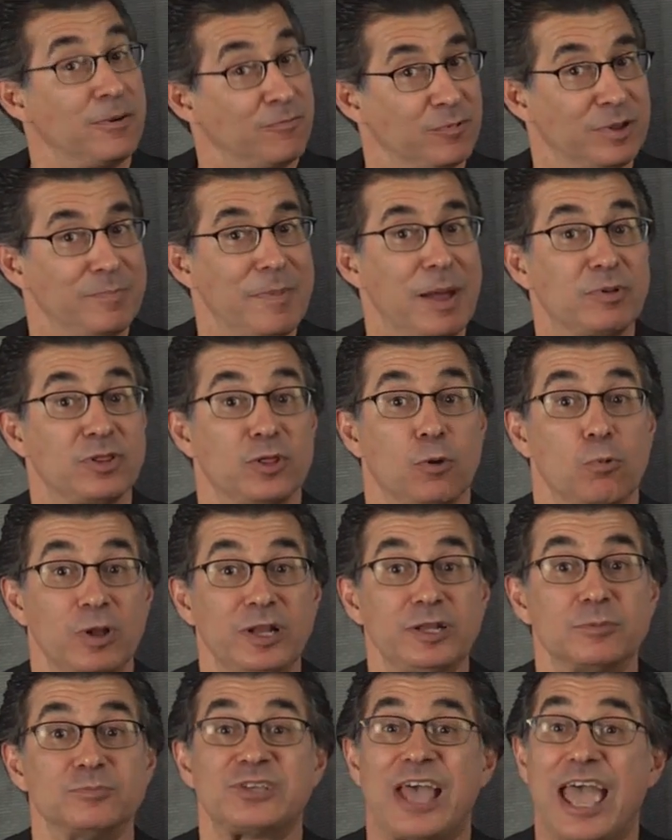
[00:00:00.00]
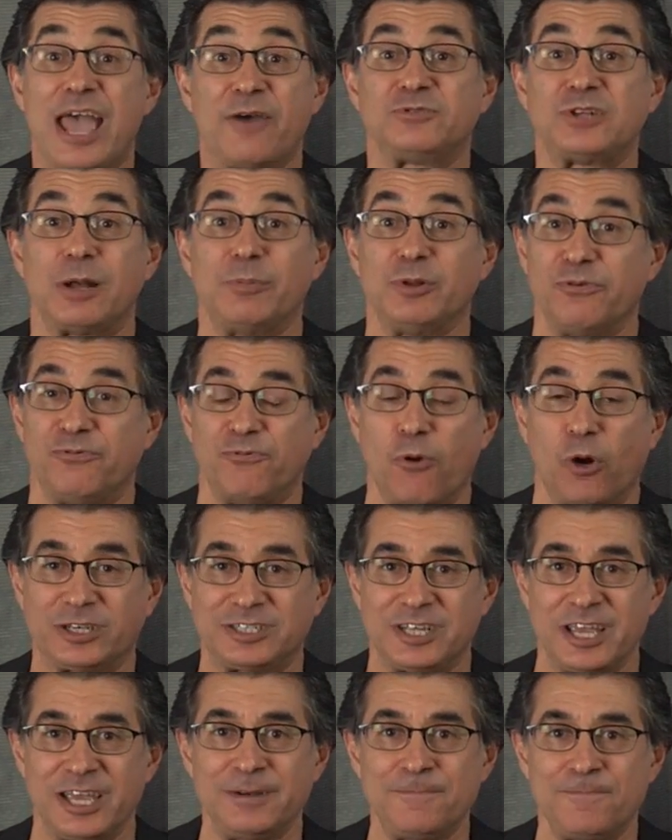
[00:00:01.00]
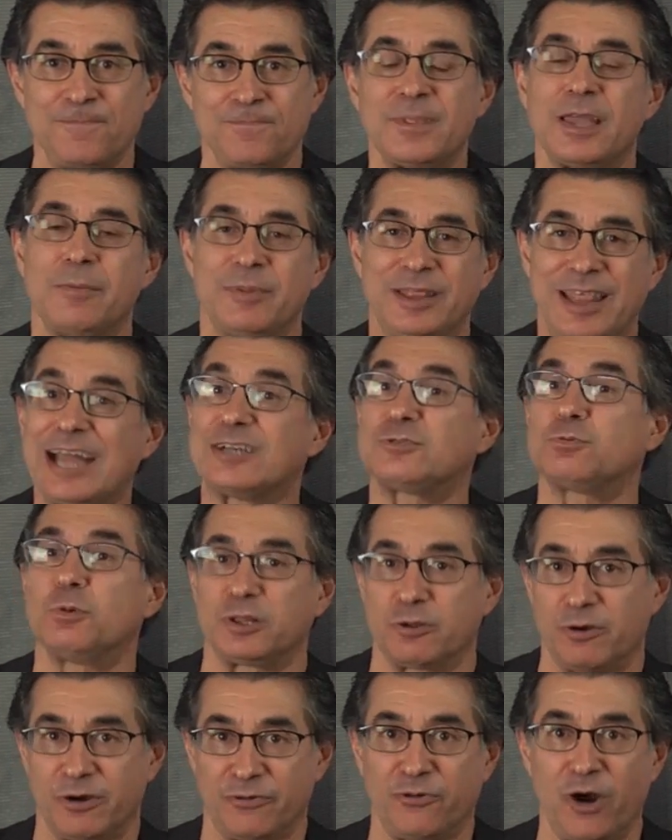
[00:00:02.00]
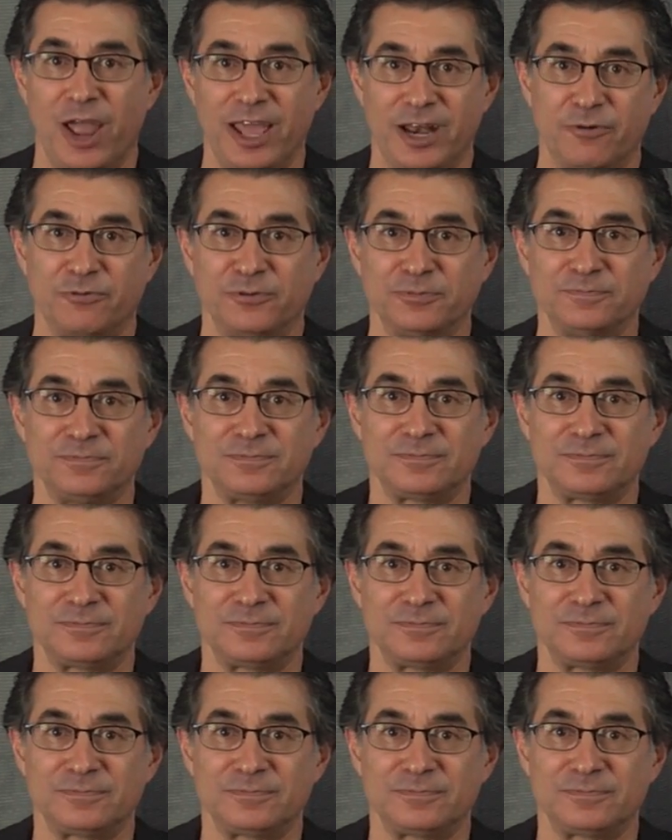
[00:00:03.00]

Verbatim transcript: Remember the Williams FW14? I mean, that's what they're afraid of.